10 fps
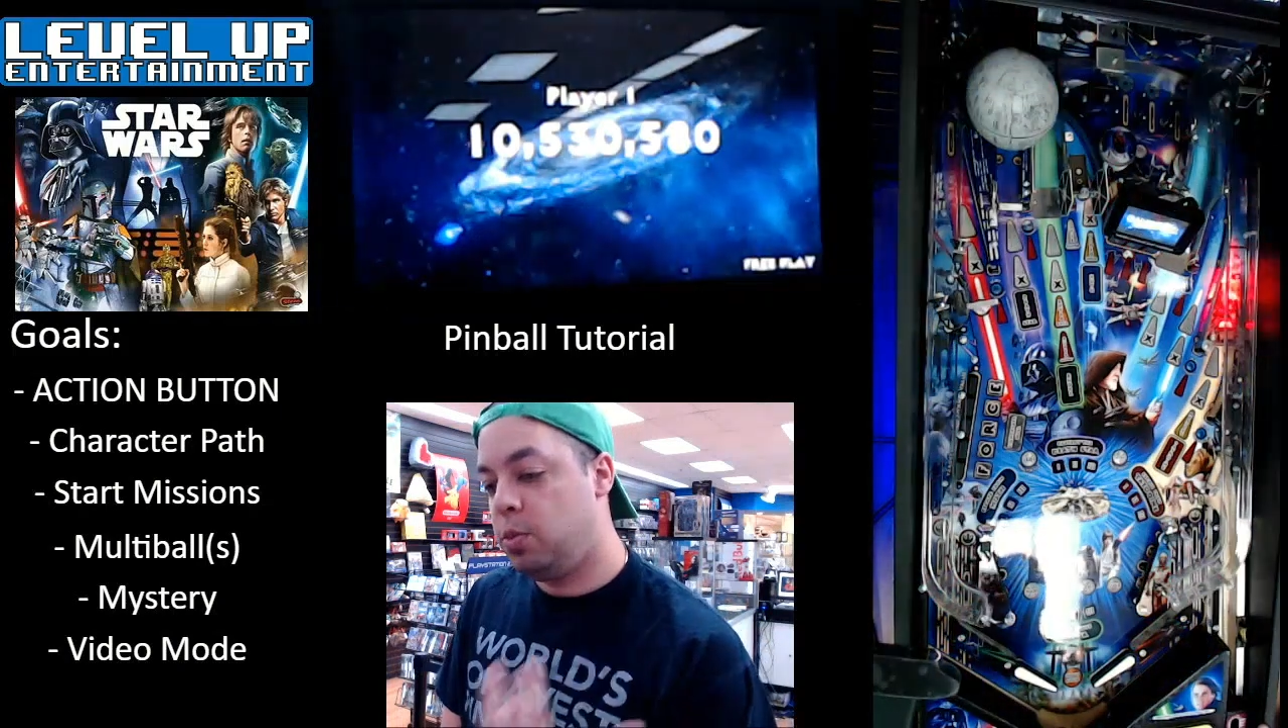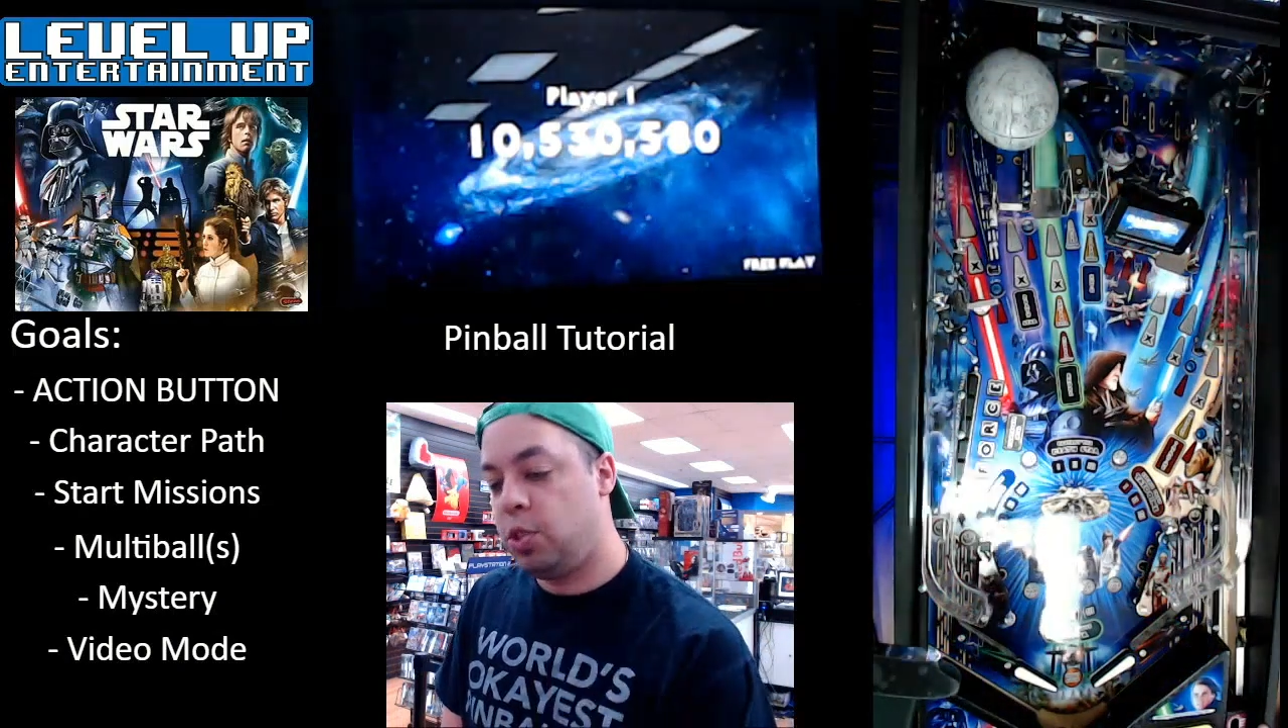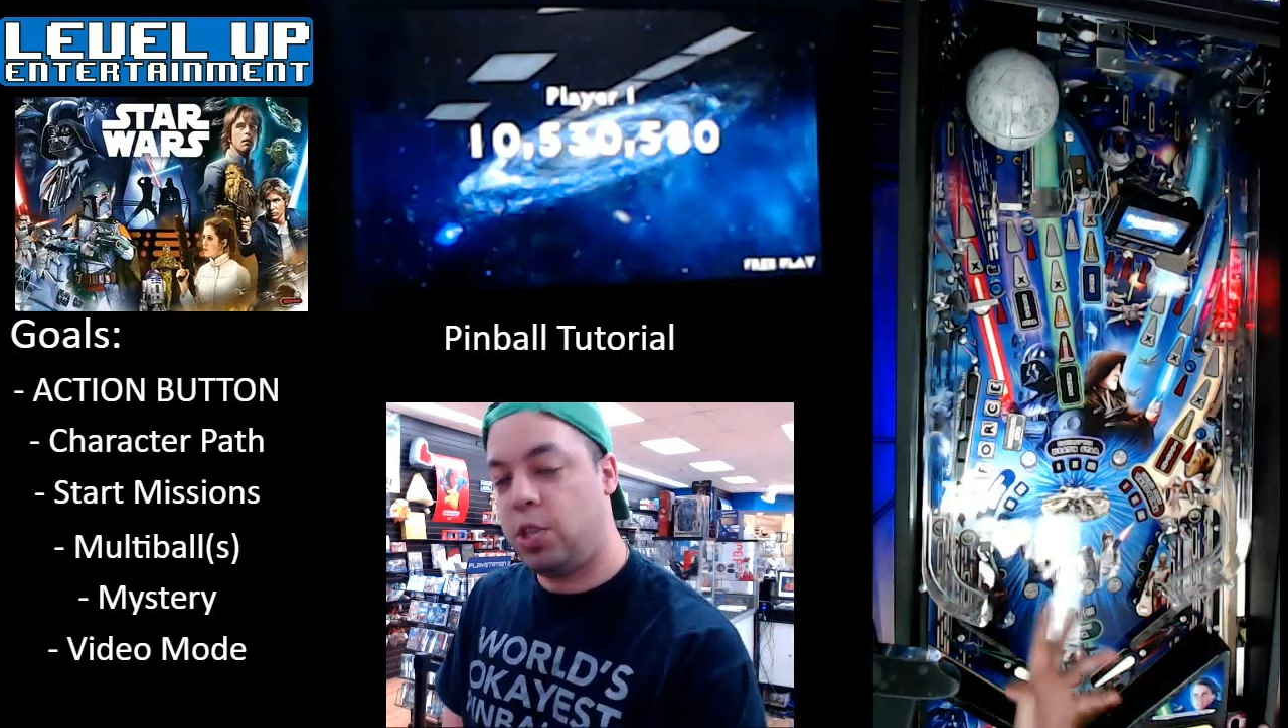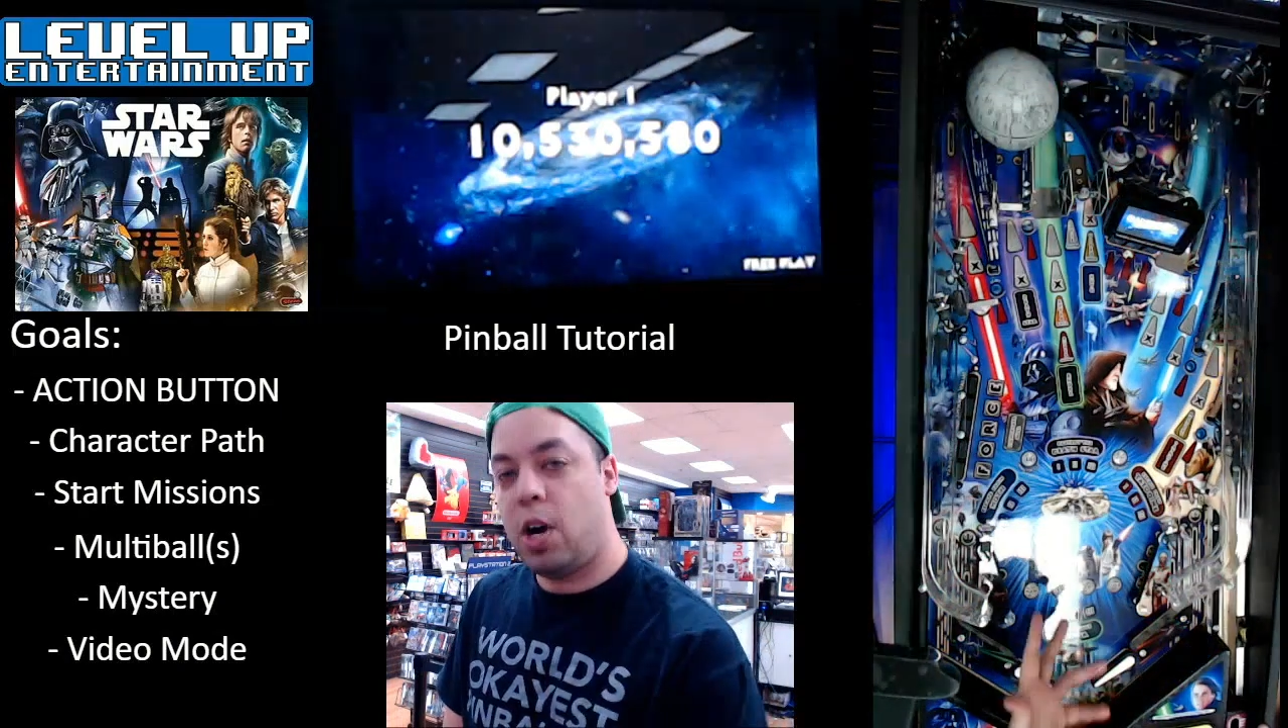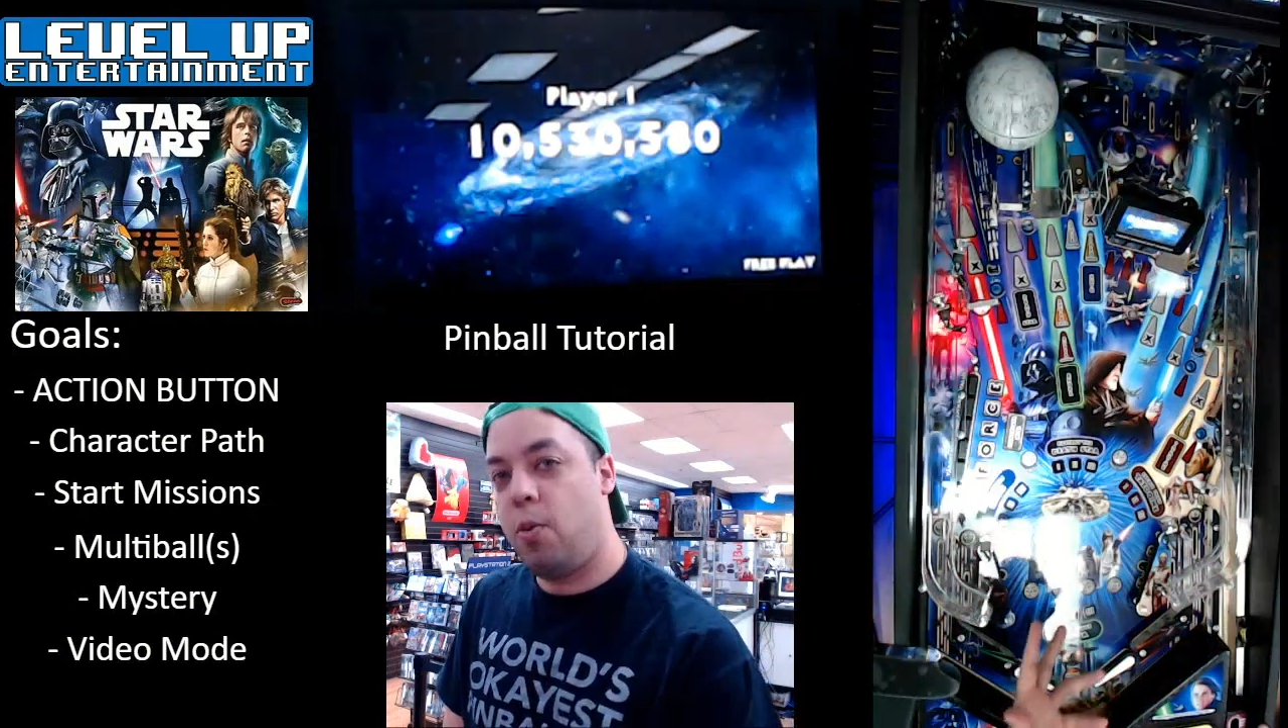Star